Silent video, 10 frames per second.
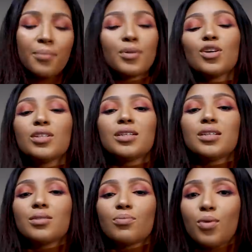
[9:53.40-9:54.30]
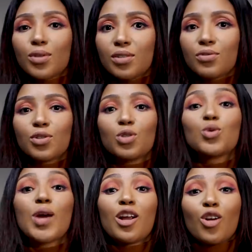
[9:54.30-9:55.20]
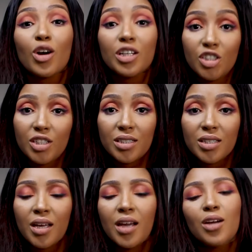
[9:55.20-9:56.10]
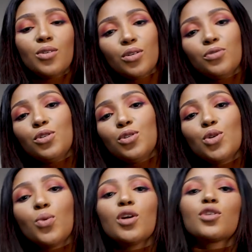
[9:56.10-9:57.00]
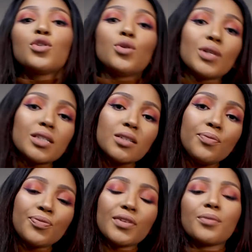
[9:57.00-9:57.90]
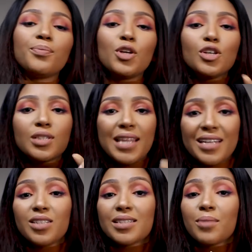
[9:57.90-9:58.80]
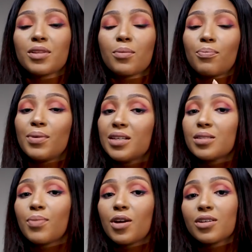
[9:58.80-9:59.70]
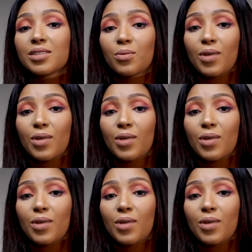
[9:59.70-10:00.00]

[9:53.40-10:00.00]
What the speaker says: Because it is important for you to acknowledge it in order for you to work through it. Because that is some of the biggest barriers that